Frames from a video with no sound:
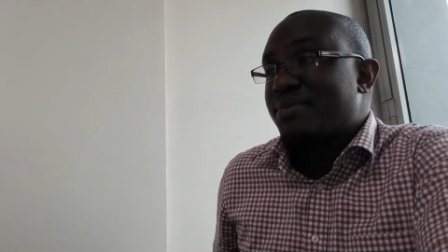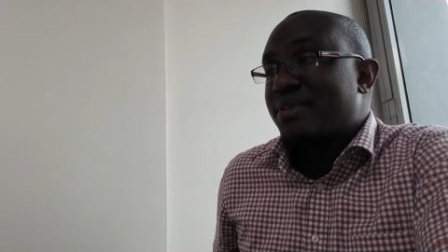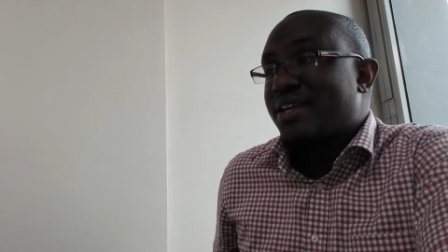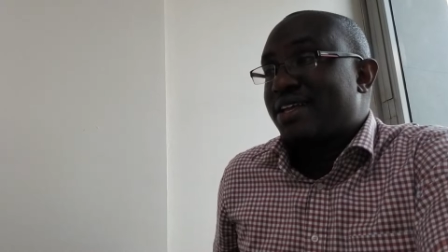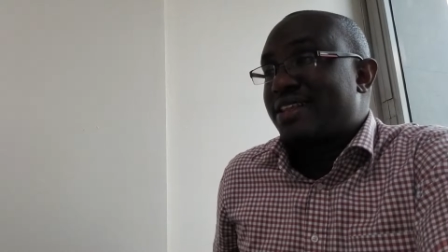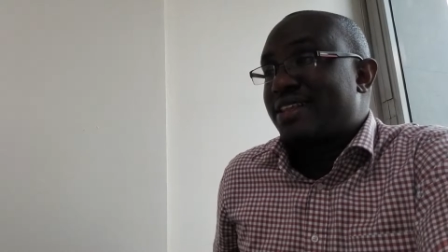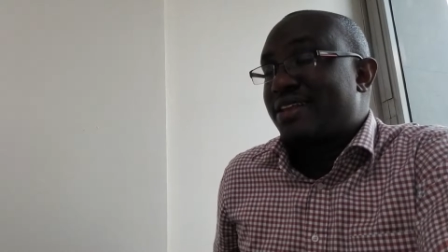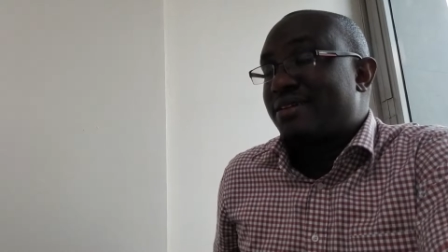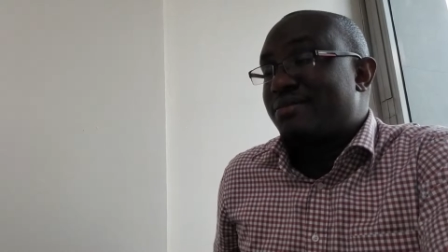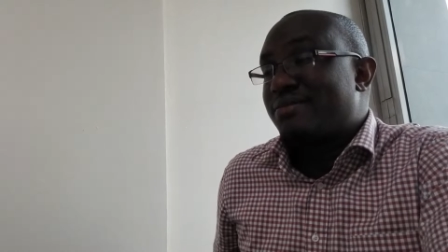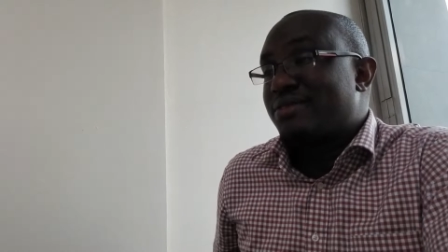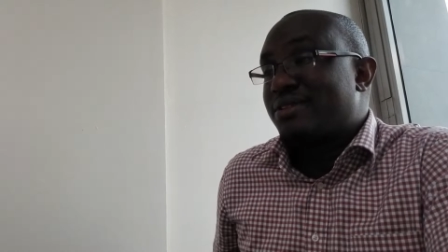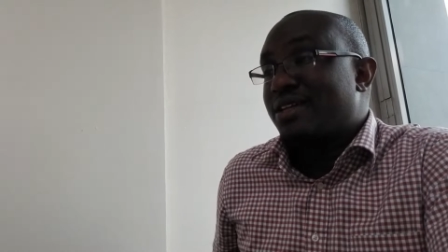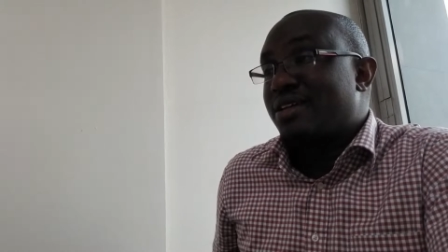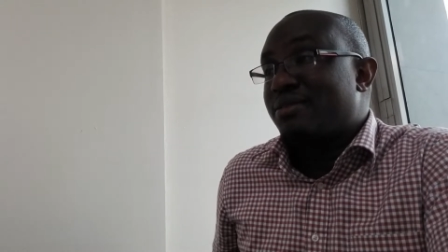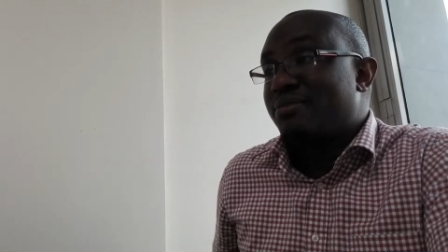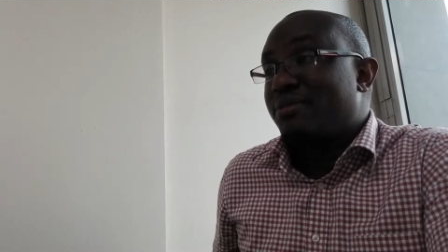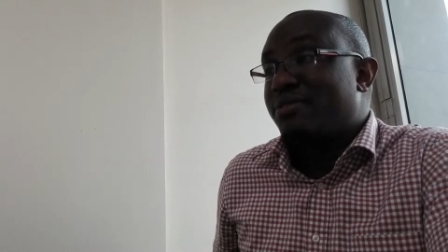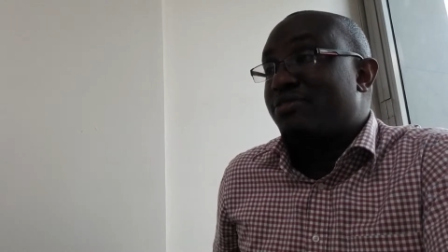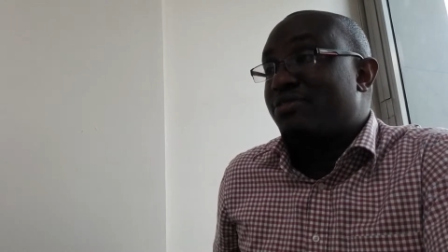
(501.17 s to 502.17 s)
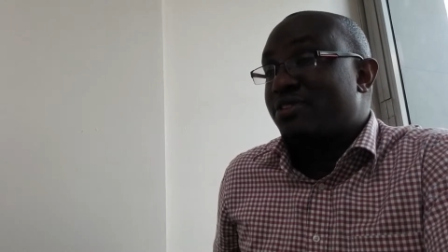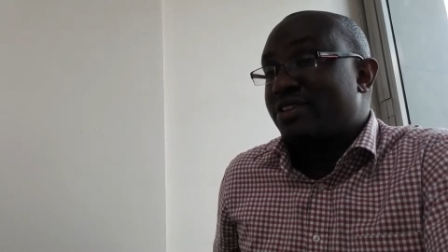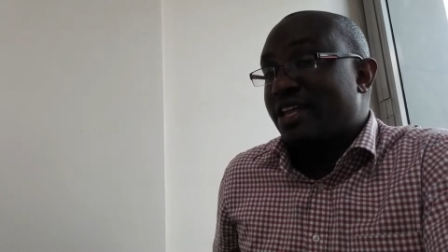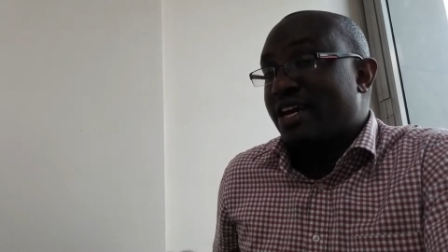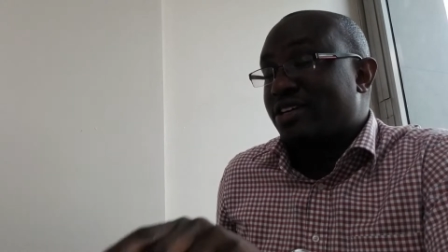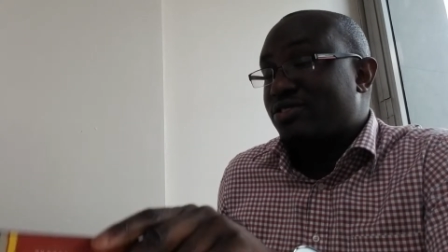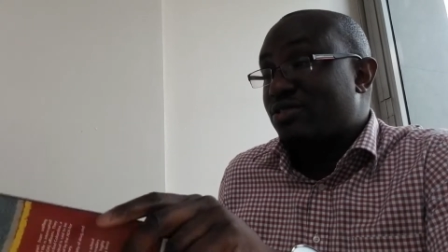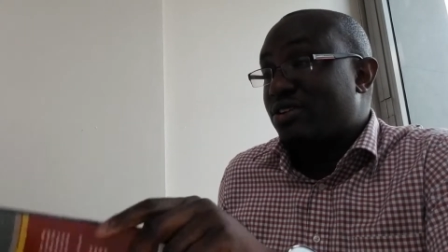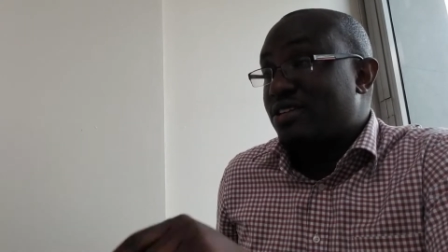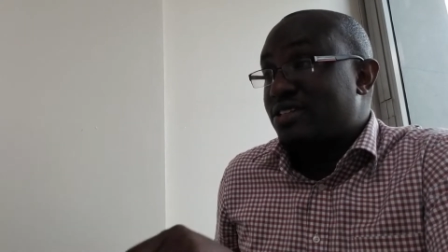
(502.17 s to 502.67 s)

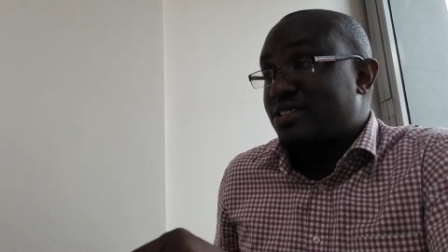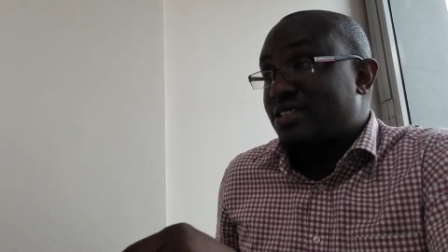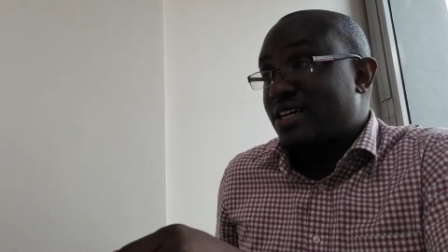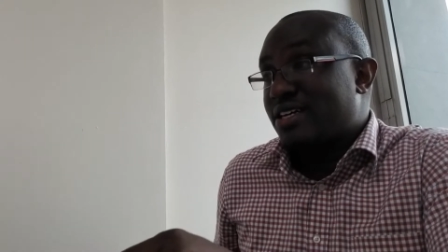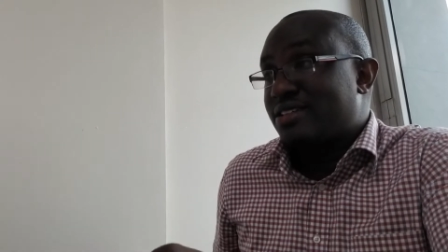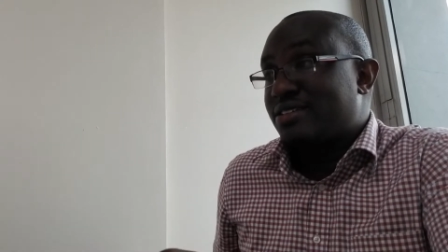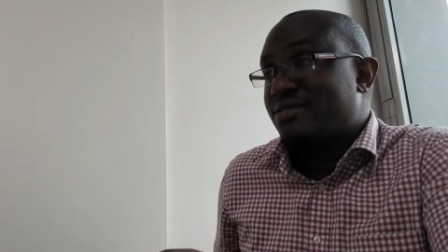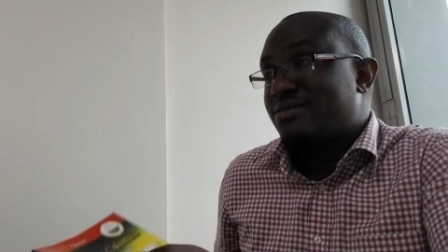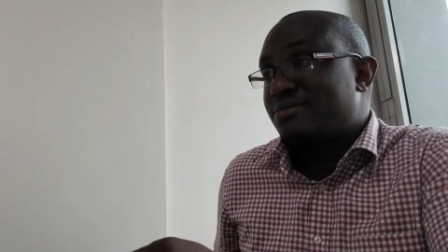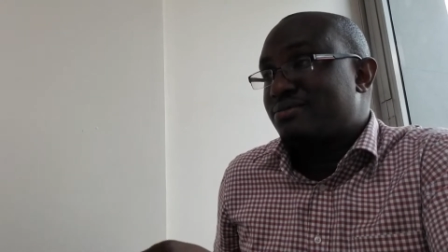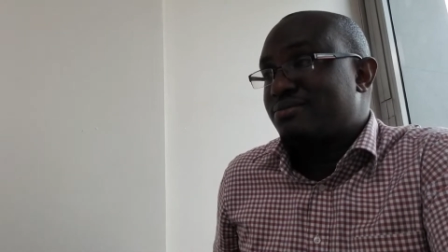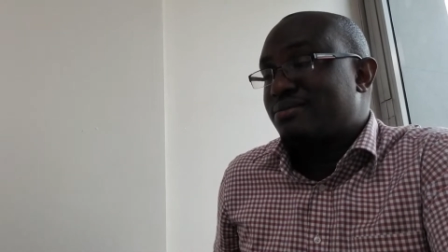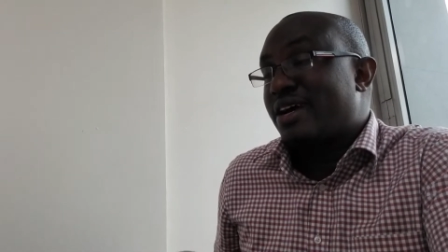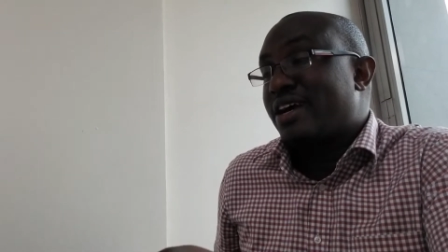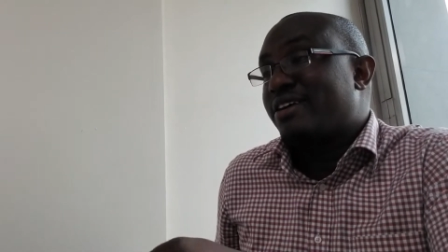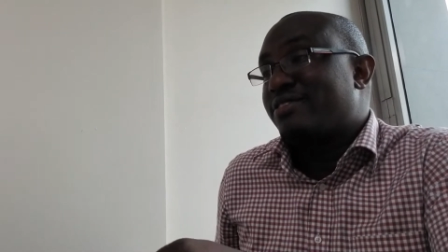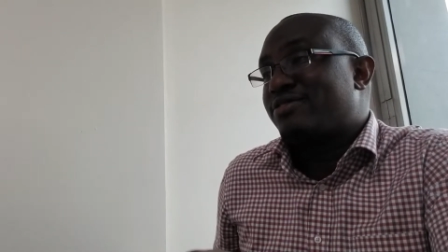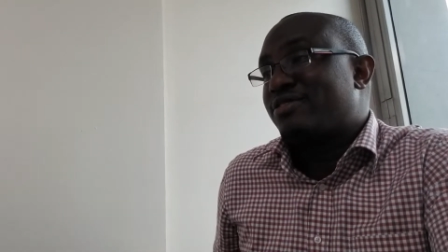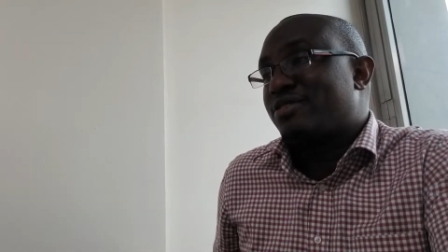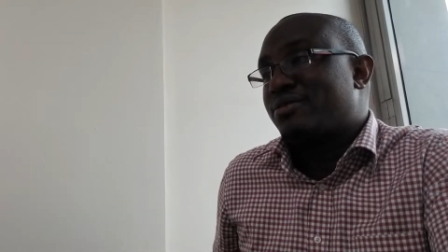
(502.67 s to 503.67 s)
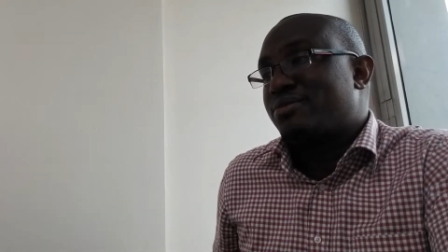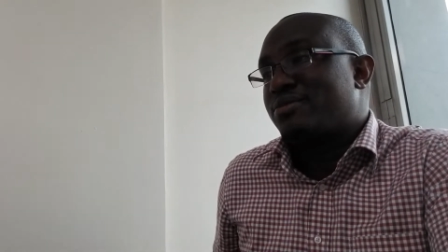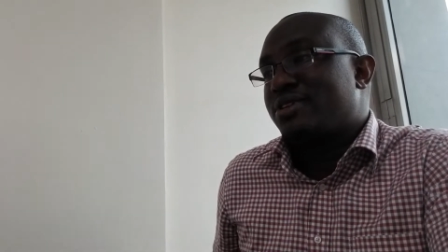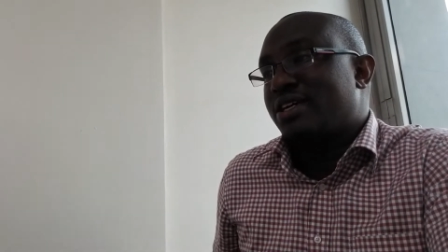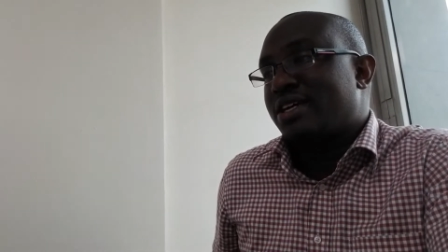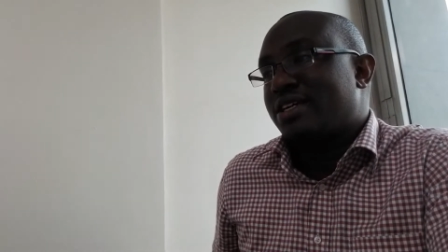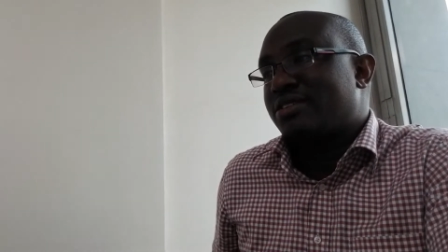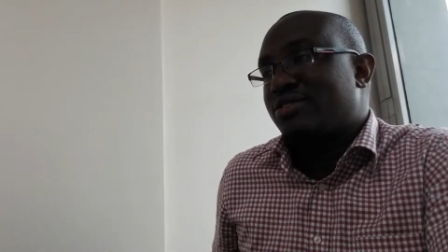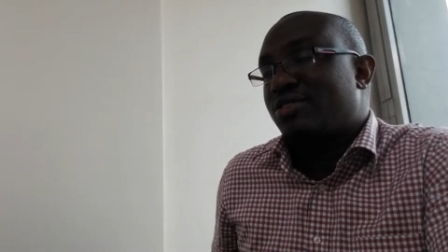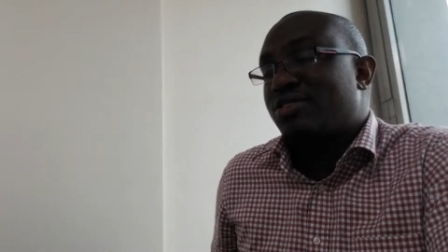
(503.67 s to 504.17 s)
actually start buying from me.
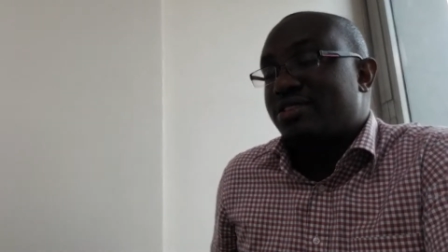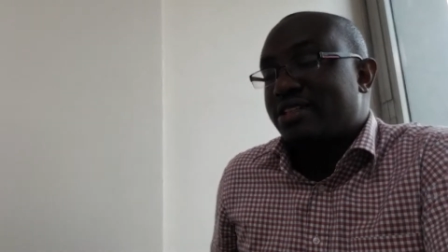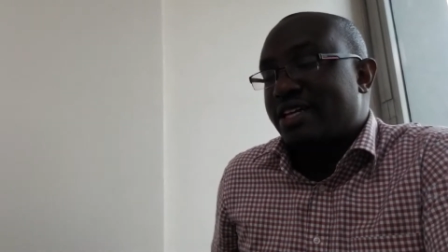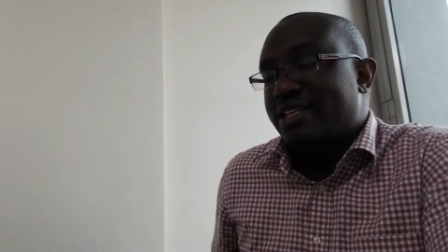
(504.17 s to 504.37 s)
Yeah. All that